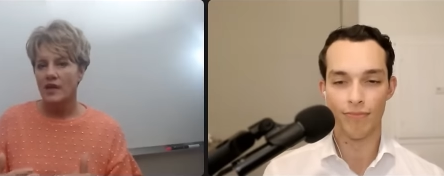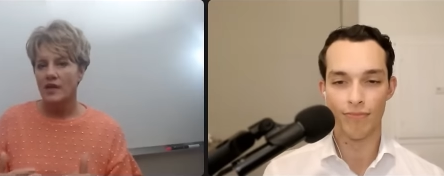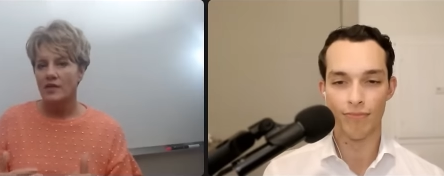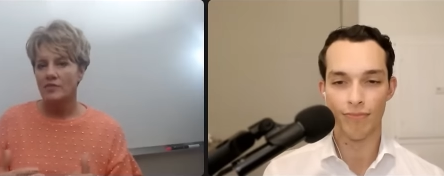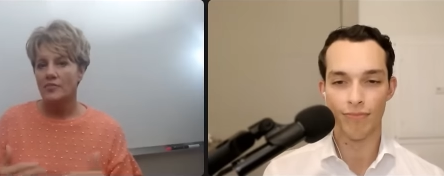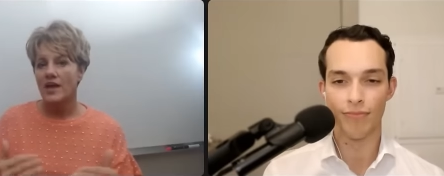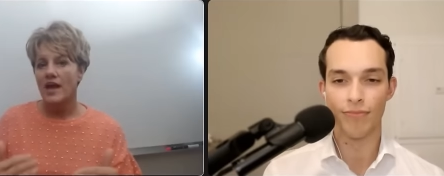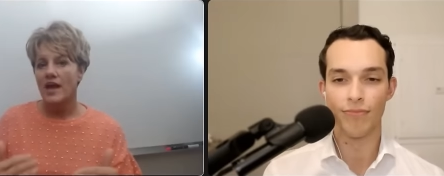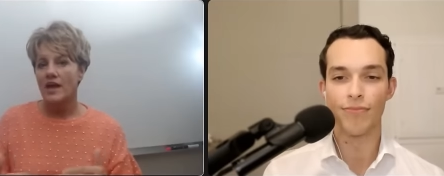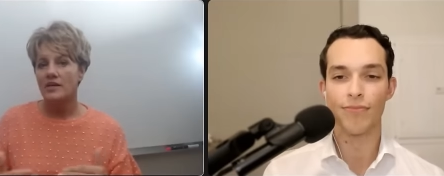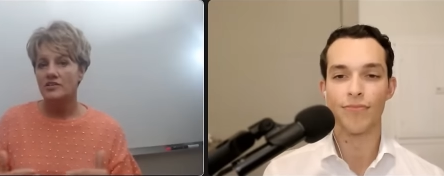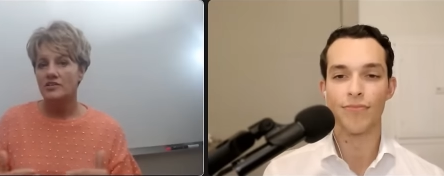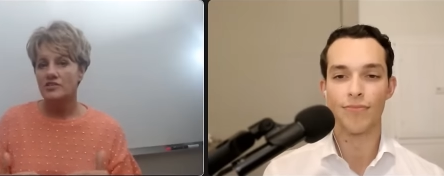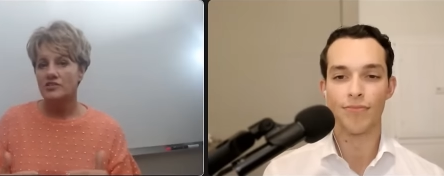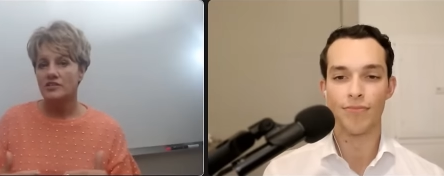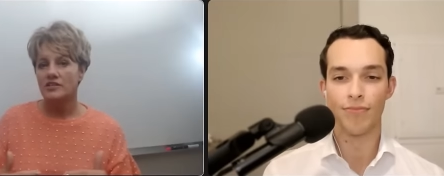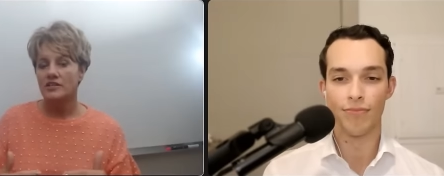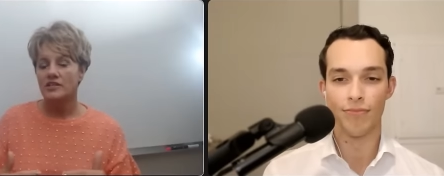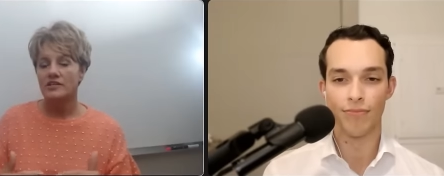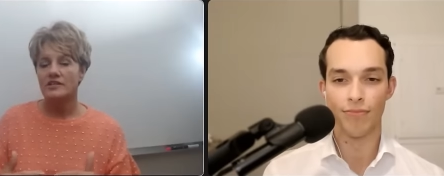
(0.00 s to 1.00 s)
Speaker 1: My
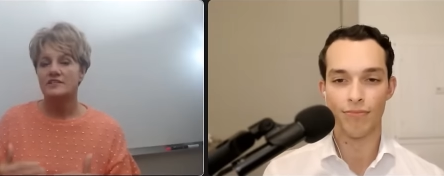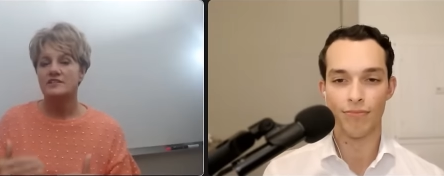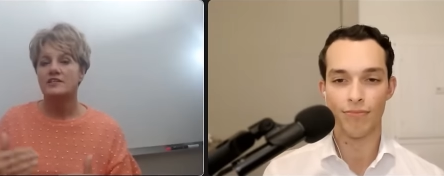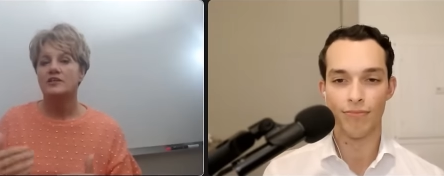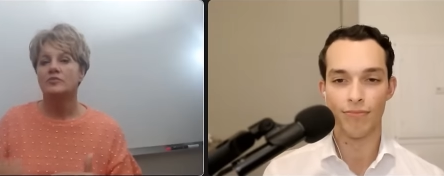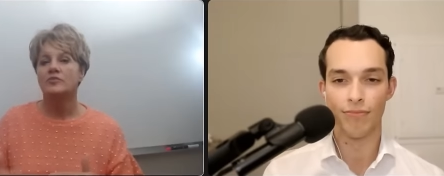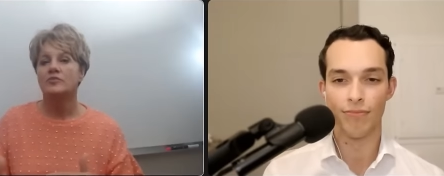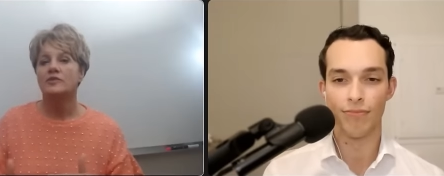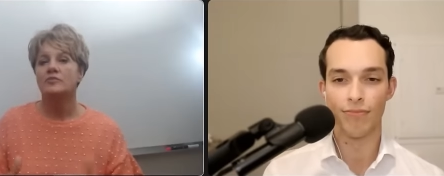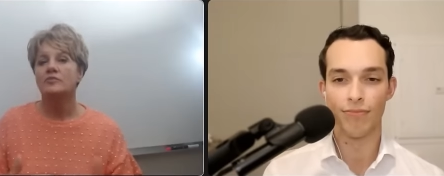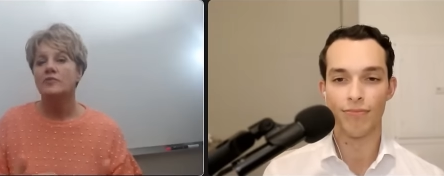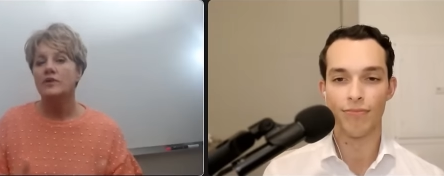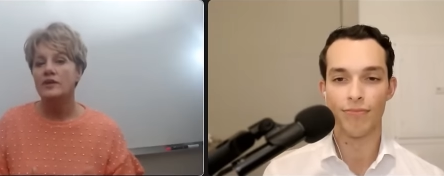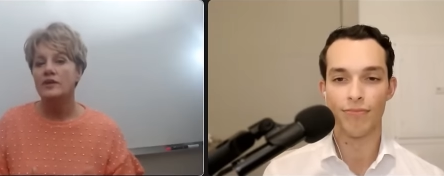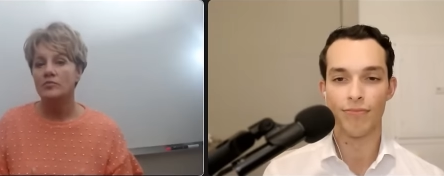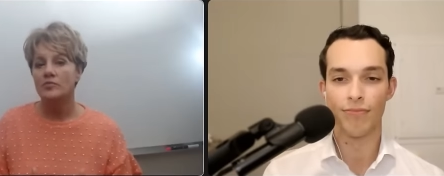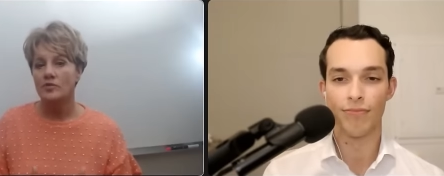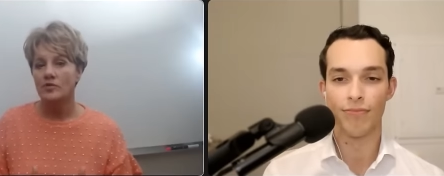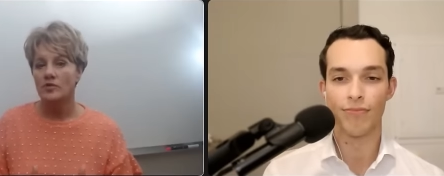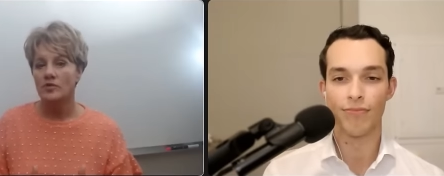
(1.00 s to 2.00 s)
passion is helping
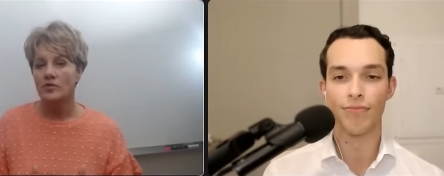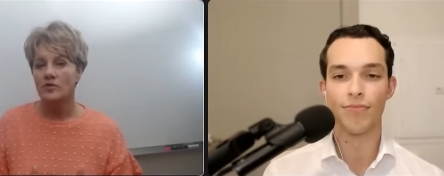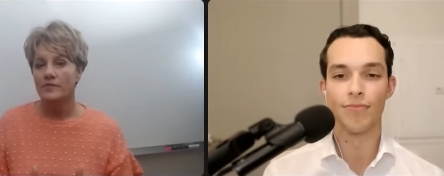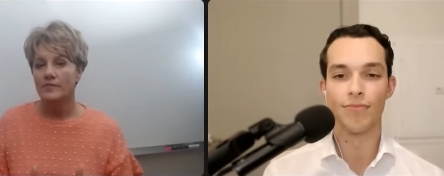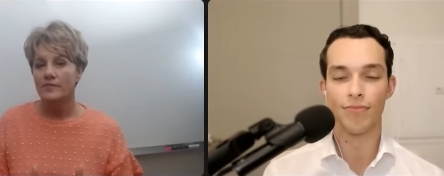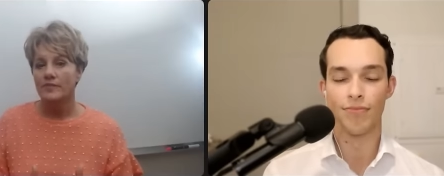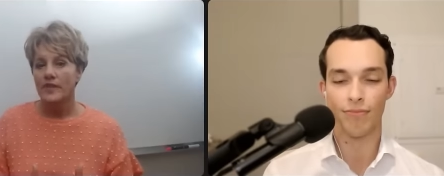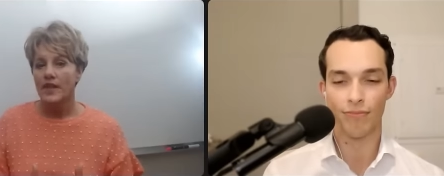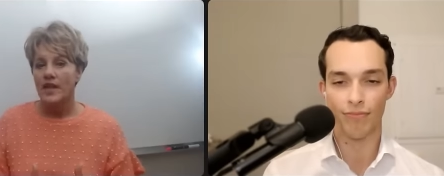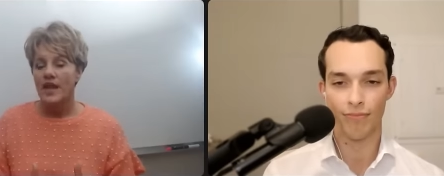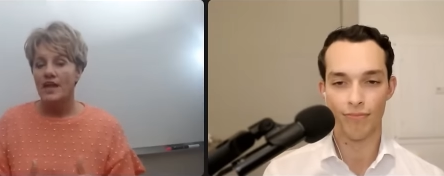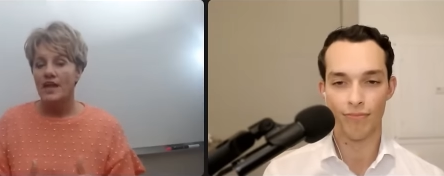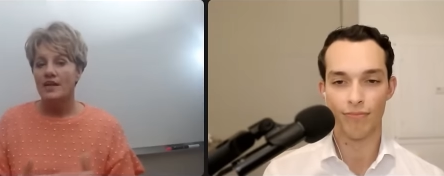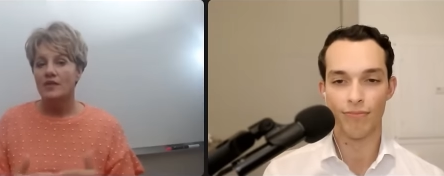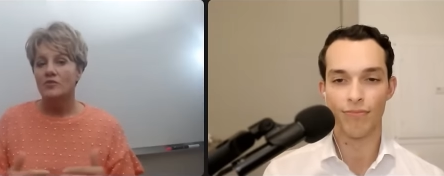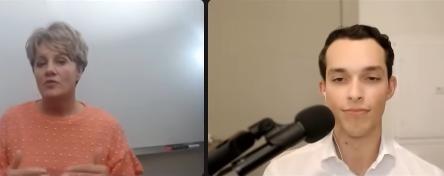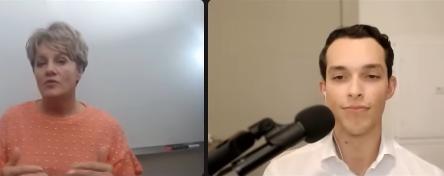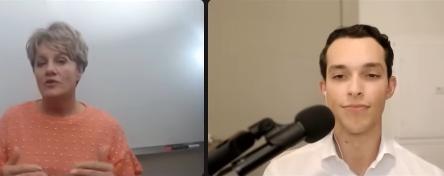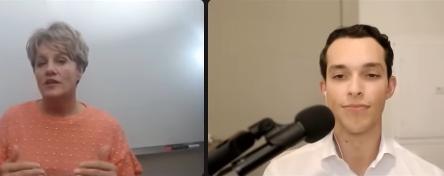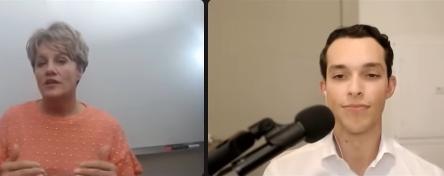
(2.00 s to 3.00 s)
people.
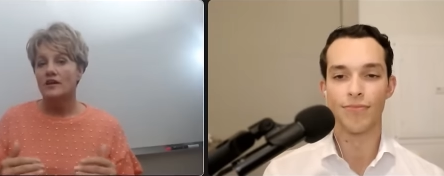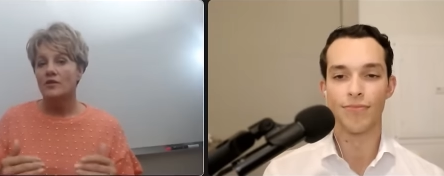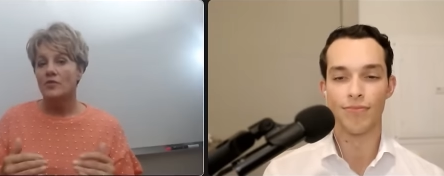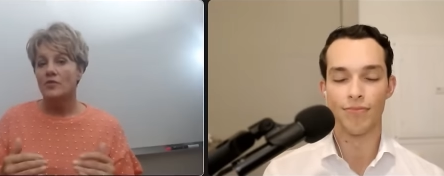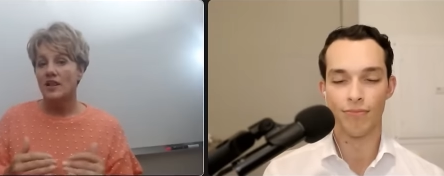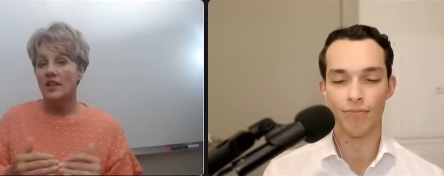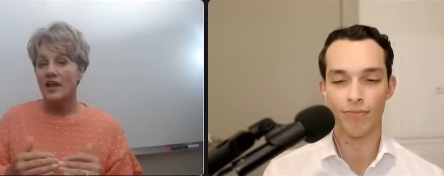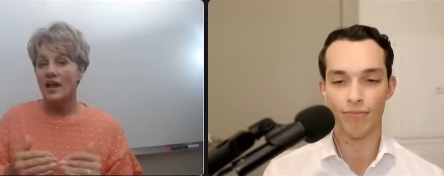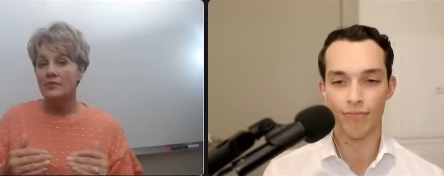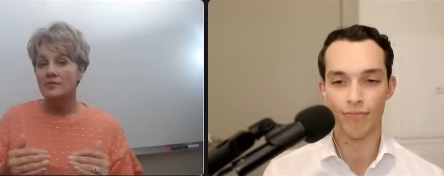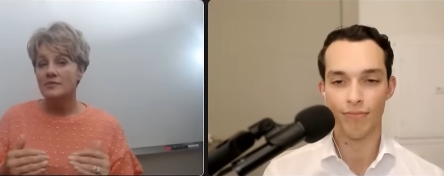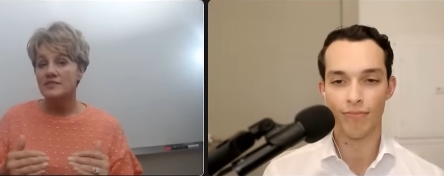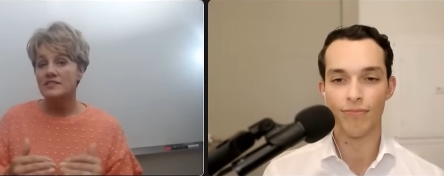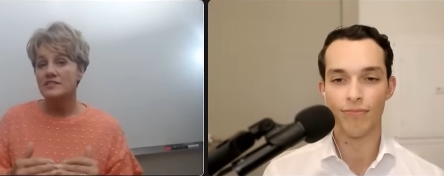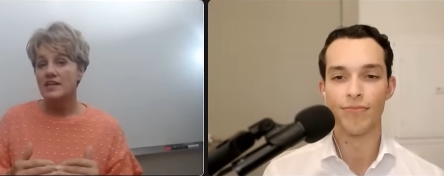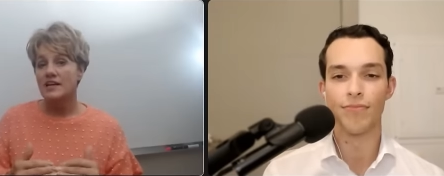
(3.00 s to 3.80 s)
And when while I'm